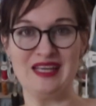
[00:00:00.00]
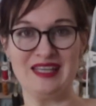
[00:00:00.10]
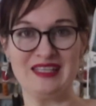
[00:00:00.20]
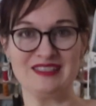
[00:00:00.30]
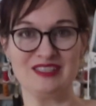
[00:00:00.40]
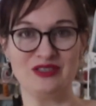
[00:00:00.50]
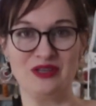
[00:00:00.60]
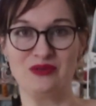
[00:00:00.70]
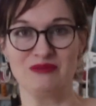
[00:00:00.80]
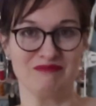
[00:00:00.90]
and, you
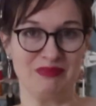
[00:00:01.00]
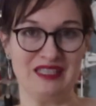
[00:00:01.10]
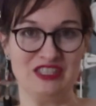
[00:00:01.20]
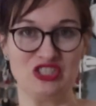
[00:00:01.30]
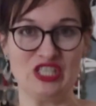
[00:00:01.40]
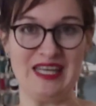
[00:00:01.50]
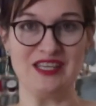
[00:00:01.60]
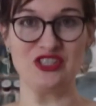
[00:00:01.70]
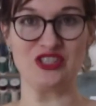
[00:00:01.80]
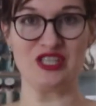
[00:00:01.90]
know, bodies
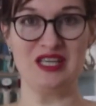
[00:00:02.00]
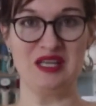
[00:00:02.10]
change,